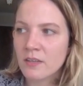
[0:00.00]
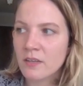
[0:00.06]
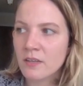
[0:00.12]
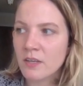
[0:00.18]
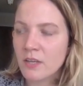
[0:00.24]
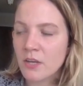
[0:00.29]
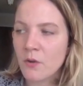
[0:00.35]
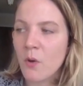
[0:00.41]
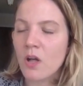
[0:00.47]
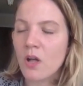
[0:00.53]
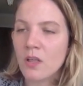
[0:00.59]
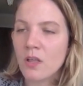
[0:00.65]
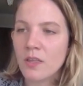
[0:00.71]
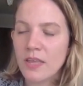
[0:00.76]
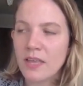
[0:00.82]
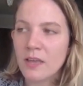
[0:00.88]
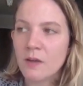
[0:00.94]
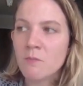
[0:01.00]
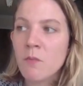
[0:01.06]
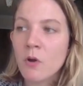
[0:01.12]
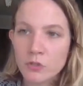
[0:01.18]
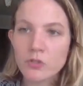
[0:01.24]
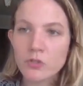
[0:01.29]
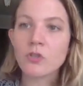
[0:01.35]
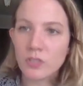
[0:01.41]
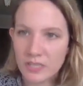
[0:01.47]
you know
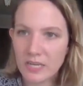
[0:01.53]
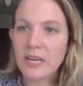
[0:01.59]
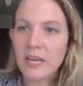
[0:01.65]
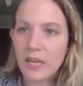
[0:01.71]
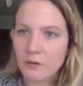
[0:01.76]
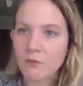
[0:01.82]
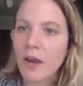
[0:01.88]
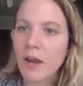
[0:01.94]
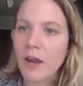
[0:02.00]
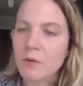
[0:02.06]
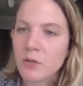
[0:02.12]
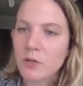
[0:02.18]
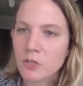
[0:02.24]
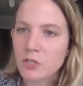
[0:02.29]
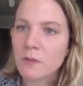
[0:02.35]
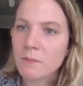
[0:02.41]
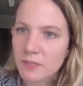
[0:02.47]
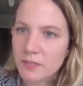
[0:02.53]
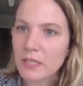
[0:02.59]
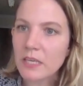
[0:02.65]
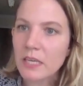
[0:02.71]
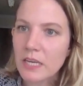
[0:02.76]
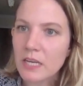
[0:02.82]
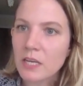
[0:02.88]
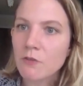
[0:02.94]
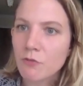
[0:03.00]
emotional eating right what you're talking about like
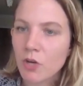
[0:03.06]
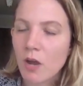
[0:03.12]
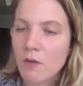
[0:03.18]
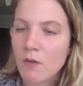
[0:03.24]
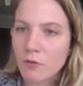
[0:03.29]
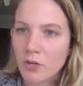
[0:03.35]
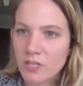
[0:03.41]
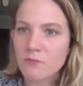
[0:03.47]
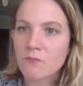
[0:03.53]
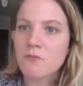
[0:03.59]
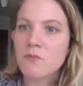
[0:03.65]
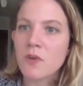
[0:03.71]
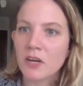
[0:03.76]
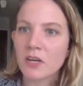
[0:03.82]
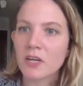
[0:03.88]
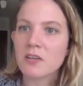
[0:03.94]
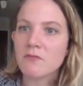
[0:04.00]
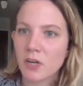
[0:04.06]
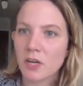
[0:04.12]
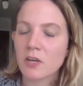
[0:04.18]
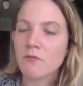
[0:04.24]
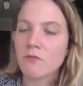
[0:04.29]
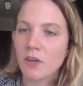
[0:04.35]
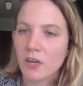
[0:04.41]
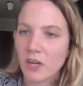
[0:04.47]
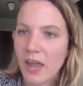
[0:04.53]
eating for comfort is very very
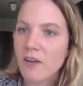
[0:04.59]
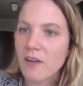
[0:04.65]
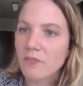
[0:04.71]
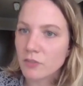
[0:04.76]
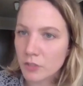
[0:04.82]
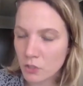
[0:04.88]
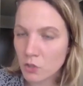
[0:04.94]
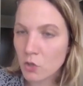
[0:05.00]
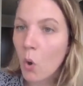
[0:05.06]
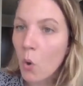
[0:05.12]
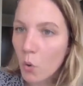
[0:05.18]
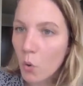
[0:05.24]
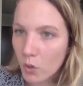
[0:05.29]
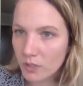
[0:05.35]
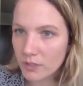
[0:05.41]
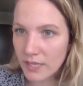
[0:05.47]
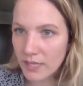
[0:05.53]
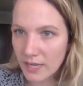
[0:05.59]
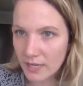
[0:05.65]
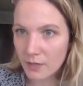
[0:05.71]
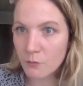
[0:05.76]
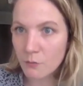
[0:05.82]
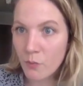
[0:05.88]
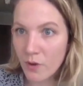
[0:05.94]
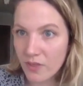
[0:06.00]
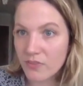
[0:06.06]
very heavily
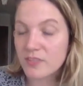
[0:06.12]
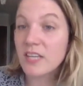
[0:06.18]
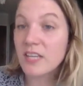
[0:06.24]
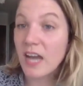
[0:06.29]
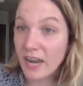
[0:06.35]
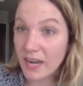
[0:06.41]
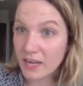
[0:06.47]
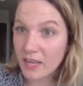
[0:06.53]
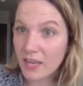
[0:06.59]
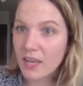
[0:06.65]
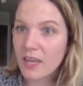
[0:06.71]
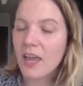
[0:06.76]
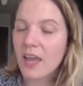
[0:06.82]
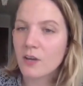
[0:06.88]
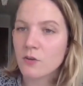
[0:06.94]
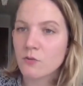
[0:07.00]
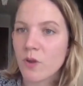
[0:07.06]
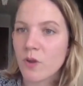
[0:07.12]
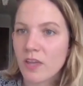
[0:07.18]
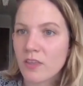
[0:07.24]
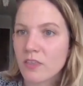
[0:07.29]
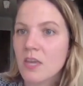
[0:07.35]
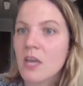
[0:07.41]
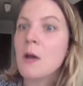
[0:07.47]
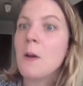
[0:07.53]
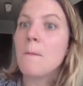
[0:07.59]
correlated with dieting and
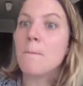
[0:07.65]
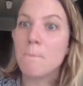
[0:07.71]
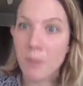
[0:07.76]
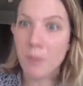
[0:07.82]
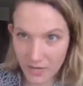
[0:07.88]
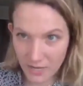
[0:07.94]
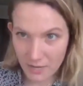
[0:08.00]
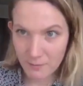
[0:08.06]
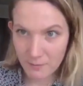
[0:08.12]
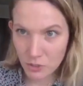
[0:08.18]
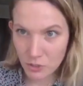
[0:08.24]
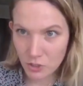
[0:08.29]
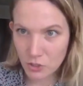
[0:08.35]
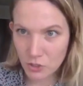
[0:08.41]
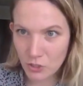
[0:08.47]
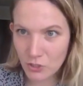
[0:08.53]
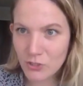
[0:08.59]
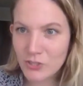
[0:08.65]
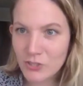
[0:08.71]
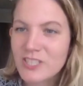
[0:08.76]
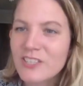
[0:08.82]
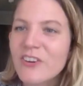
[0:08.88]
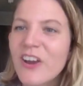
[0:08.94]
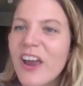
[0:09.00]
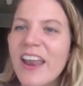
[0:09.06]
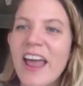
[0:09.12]
with body image issues
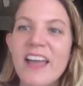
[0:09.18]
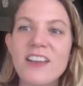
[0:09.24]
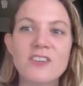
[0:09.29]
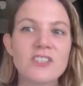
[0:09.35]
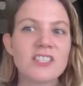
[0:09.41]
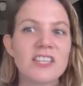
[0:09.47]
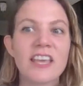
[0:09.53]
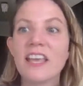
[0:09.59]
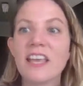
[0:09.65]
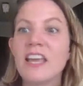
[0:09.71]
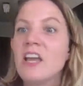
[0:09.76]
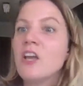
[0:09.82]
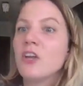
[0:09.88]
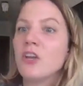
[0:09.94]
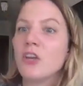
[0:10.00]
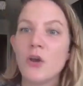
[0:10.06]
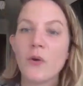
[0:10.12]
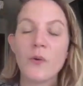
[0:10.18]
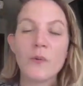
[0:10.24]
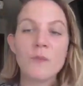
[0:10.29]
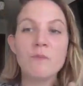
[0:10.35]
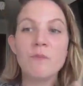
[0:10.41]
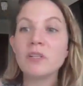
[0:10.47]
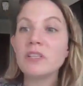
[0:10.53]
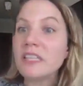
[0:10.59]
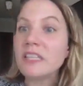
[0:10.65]
right and just like you know
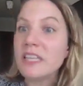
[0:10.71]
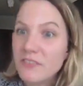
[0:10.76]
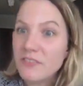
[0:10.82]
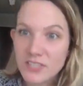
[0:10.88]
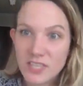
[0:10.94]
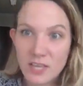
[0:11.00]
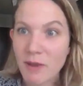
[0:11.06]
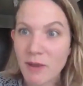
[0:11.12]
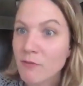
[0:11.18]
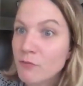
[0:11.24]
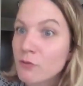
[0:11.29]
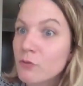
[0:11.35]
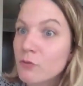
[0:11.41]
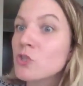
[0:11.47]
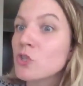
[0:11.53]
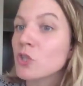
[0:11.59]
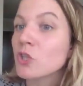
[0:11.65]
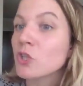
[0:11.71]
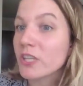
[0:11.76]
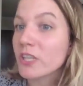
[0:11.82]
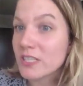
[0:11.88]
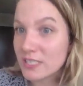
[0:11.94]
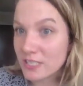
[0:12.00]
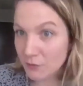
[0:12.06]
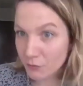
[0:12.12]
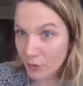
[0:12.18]
beliefs that my food should look
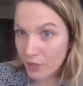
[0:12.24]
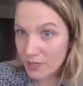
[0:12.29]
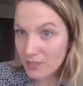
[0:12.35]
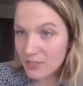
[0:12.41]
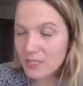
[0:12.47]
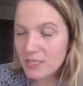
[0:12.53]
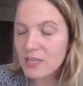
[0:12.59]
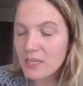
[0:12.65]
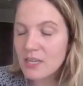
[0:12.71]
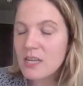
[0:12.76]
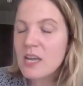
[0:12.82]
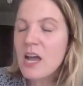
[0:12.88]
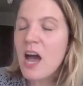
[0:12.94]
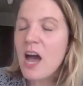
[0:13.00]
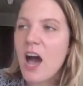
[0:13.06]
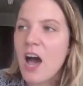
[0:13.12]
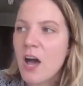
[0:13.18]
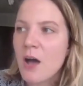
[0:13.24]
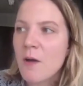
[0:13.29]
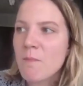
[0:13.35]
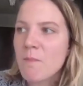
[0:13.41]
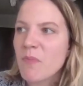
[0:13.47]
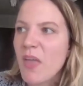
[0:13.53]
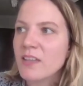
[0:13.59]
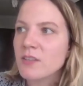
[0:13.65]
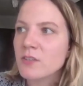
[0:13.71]
different
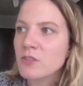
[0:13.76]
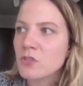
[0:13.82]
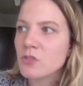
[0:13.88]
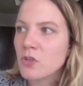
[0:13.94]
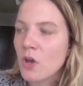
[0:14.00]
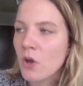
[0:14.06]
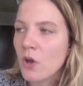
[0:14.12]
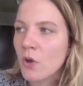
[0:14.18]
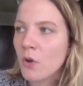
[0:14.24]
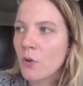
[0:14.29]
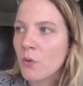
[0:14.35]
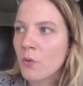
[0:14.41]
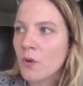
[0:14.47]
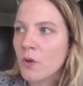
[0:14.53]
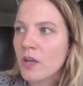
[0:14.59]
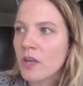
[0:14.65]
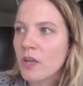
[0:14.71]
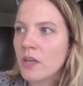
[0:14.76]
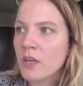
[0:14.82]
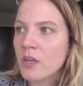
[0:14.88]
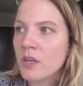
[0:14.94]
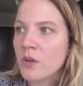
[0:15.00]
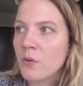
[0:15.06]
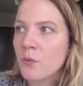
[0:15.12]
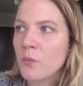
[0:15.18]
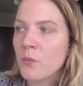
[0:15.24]
um, and so you
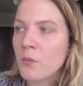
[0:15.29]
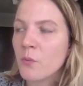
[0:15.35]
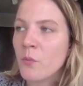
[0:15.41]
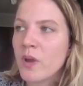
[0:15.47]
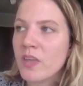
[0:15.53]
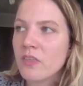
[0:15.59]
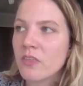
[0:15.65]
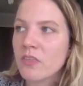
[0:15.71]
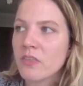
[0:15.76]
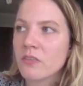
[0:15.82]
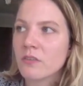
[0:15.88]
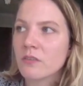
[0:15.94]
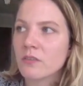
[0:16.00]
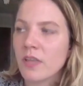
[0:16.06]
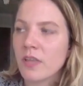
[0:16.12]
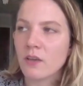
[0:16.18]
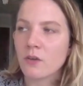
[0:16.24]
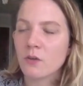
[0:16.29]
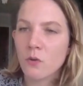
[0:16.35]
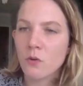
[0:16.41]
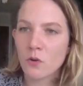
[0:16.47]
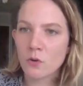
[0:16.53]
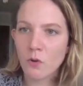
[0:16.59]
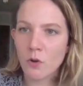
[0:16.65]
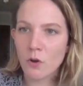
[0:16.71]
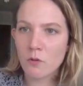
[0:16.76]
know with like quote
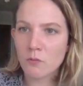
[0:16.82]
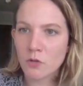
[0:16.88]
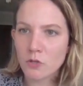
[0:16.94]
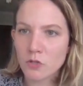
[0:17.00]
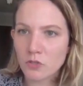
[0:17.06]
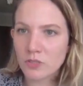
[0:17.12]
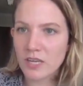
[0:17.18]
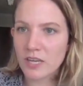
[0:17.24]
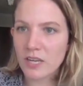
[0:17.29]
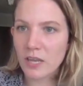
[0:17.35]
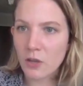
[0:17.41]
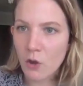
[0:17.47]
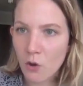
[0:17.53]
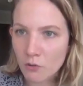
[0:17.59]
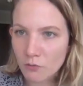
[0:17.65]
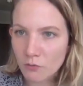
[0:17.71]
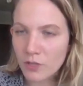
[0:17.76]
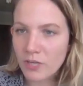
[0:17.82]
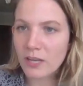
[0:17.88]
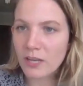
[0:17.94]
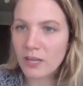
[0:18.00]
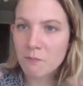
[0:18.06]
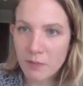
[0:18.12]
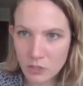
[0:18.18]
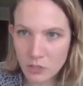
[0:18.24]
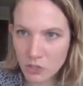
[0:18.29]
unquote emotional eating, overeating,
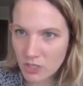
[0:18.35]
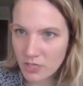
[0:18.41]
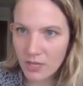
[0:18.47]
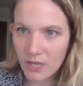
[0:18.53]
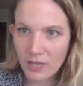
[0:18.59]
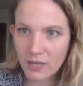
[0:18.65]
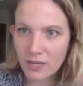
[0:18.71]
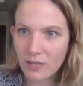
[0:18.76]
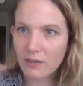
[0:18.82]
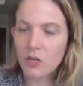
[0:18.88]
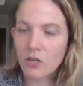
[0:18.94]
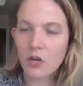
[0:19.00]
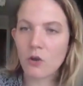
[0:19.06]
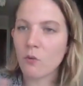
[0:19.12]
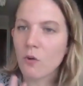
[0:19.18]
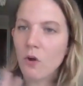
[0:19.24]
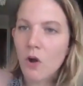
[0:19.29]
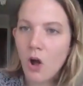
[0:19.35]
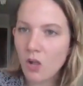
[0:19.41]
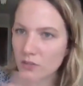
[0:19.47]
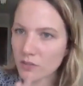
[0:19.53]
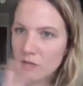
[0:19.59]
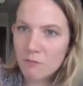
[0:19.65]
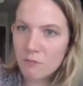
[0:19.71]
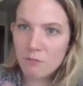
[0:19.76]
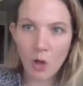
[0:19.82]
binge eating, you know, all
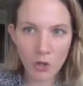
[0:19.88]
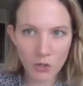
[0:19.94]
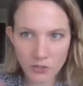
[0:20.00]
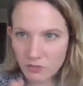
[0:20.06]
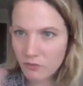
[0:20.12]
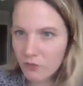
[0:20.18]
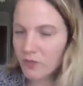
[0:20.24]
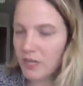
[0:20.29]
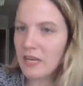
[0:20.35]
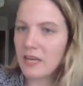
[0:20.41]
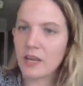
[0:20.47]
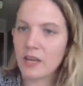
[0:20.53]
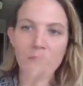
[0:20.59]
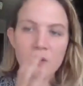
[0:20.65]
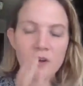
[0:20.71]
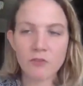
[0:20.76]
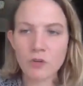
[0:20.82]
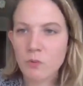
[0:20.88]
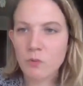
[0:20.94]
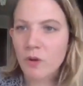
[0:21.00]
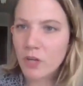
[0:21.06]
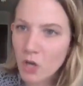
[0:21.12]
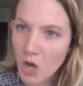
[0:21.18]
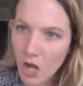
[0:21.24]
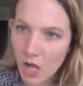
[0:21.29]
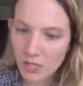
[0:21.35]
compulsive eating, whatever you want
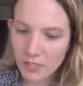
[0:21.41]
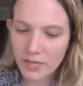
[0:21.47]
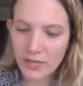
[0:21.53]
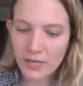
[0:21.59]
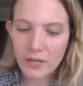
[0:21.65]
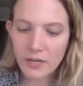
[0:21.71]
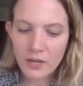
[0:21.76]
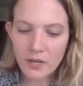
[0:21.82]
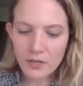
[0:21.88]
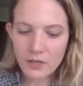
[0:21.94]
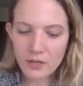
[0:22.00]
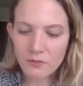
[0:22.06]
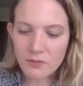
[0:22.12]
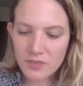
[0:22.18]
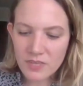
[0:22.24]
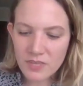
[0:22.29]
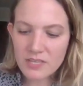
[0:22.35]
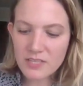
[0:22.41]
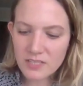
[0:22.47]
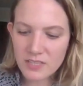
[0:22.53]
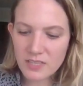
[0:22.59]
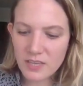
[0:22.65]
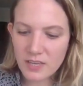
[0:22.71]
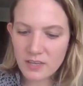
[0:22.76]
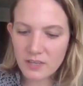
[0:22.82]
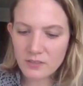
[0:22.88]
to call it, you know, these
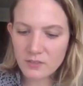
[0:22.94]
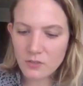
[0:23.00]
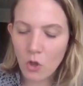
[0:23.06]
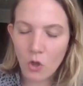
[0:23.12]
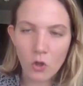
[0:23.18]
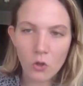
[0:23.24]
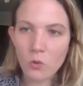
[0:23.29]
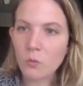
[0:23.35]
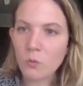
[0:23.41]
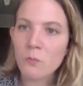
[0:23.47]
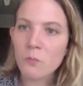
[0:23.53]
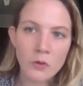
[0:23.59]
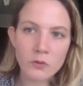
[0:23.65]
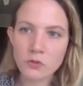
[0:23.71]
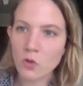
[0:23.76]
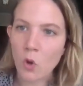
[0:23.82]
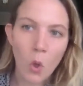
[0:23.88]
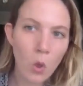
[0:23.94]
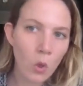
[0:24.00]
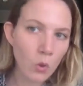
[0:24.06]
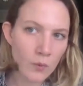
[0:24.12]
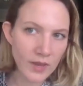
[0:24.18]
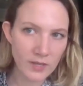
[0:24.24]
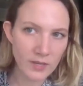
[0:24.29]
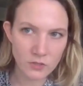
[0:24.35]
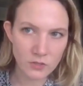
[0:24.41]
things almost
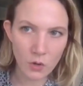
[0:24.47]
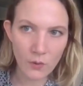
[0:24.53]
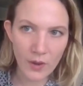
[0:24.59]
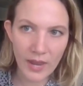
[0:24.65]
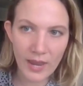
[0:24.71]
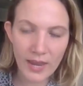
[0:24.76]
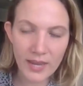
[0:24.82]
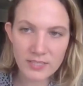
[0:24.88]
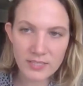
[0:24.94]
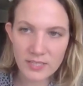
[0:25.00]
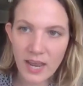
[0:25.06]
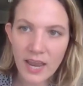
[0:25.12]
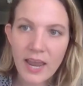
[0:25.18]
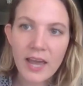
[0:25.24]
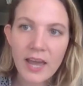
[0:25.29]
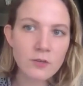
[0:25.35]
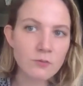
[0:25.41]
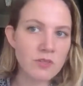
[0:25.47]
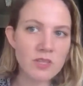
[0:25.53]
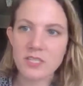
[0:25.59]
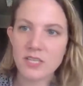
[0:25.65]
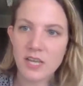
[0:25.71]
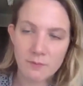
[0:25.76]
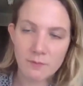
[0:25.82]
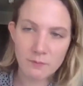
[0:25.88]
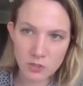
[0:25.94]
always go hand in hand with
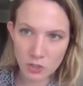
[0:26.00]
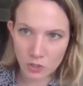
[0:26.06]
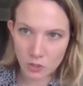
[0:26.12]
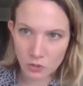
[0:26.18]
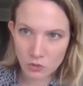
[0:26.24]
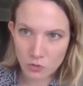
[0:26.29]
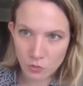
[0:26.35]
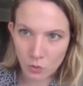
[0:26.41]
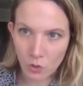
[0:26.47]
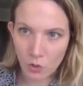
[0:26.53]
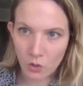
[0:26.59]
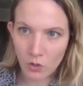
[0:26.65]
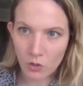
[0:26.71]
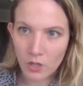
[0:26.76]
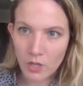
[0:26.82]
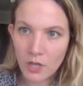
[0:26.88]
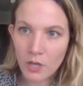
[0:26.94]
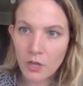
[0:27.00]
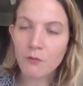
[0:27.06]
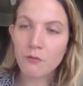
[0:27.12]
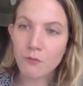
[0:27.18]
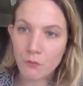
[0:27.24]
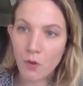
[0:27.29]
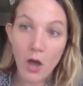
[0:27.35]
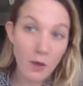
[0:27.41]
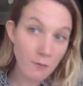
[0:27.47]
attempts to control
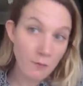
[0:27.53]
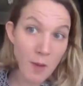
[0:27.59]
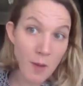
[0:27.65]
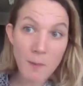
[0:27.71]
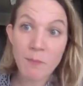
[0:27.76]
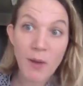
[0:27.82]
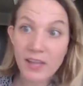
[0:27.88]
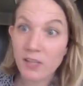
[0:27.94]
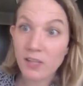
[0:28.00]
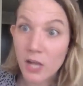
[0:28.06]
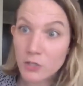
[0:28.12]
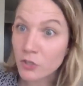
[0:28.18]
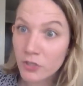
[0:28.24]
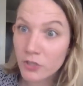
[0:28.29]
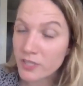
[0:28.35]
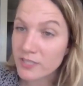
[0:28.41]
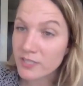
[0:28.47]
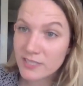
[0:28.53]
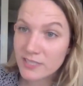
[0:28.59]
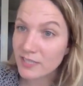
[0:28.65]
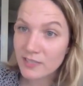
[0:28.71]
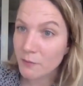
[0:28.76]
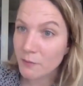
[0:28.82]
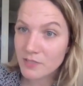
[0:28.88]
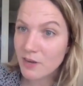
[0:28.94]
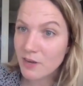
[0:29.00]
a, a, biological instinct
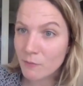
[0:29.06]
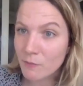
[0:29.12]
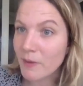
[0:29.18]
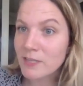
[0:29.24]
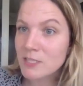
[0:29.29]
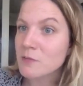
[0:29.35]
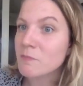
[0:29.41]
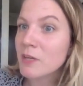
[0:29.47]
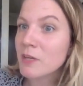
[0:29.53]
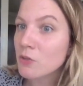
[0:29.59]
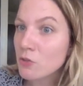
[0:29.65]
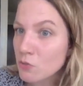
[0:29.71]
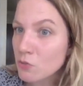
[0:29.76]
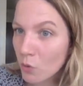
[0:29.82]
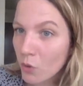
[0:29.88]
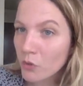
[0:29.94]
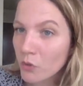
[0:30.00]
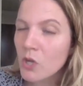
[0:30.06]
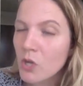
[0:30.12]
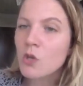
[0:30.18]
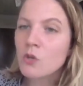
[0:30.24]
that was never meant to be controlled.